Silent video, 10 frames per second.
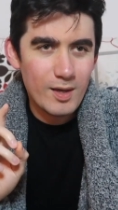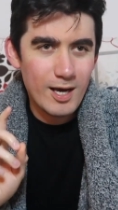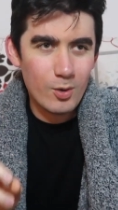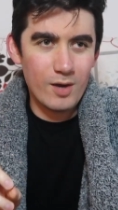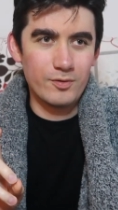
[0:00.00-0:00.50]

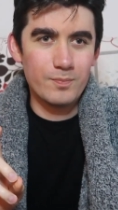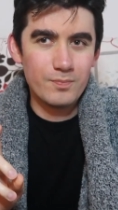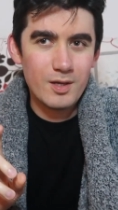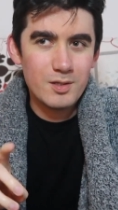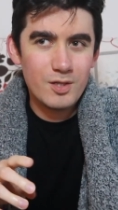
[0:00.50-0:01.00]
However,
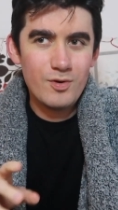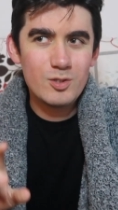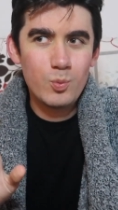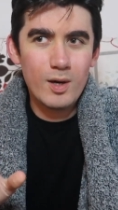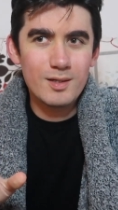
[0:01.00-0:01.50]
there
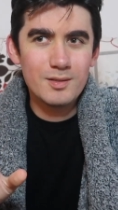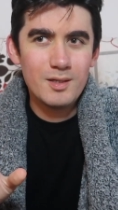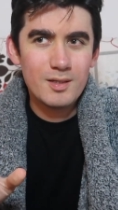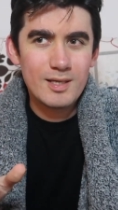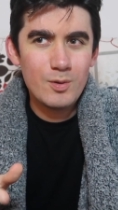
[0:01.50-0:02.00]
is one
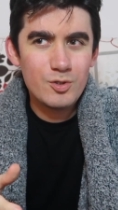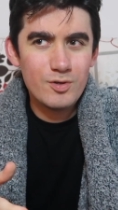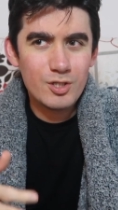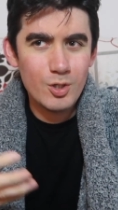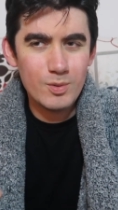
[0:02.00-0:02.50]

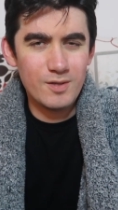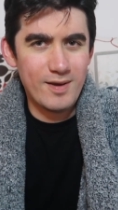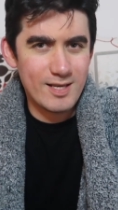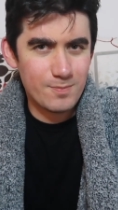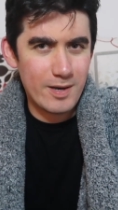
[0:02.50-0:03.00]
counterintuitive
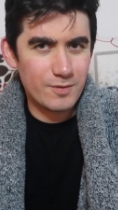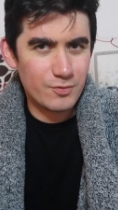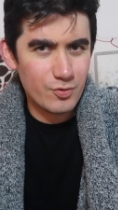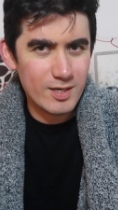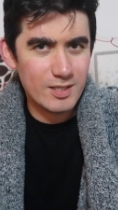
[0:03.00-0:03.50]
aspect
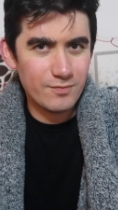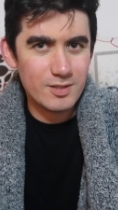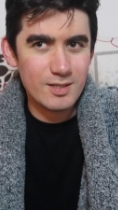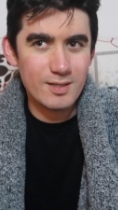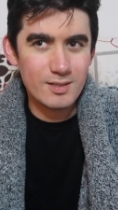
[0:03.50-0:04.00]
of
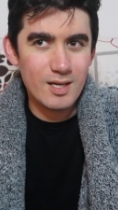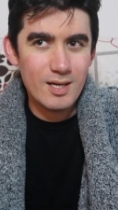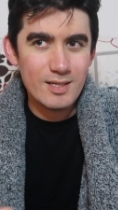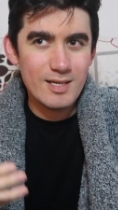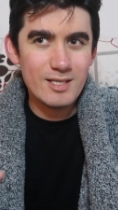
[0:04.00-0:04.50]
creativity that
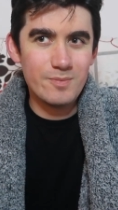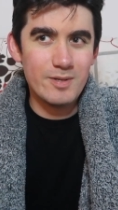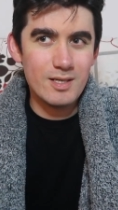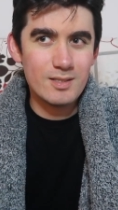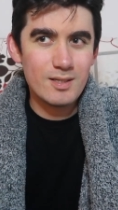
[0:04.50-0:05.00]

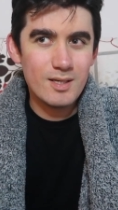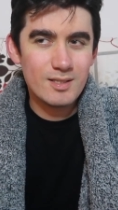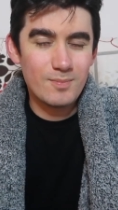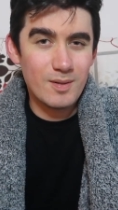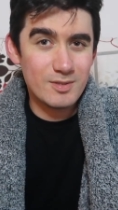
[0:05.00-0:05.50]
ENTPs
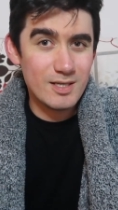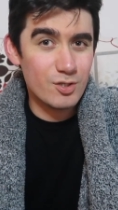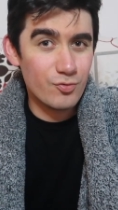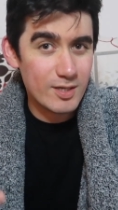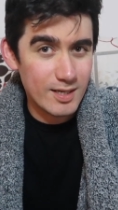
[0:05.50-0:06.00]
sometimes need
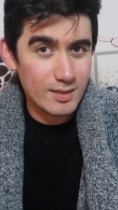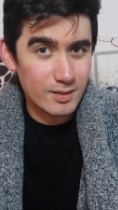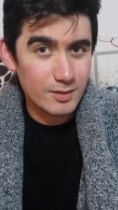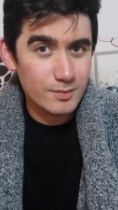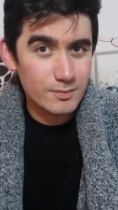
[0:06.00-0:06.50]
to
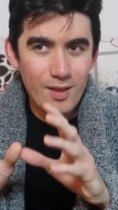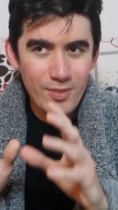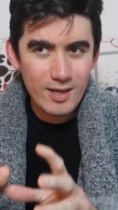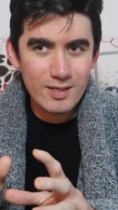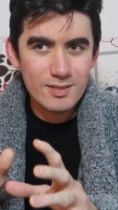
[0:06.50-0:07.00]
rekindle,
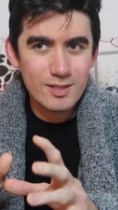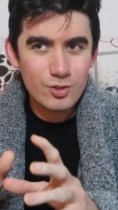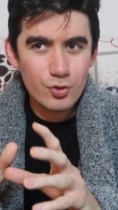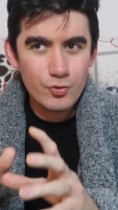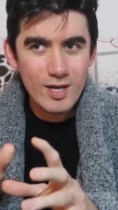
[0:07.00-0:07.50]
and that is
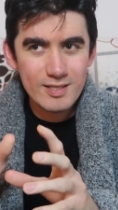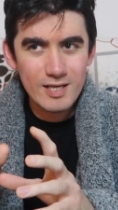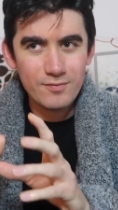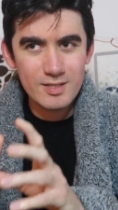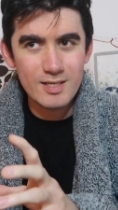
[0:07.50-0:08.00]
that
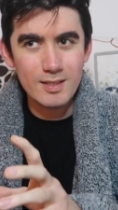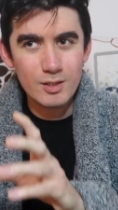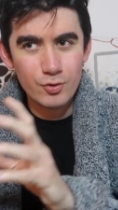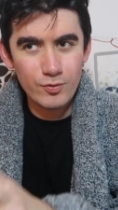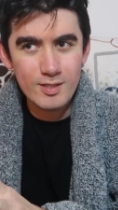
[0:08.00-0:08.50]
creativity can
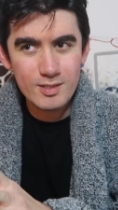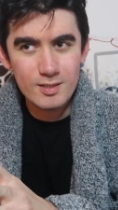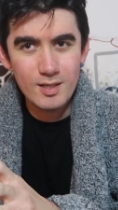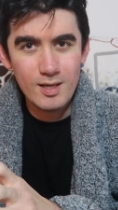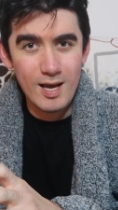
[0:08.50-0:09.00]
increase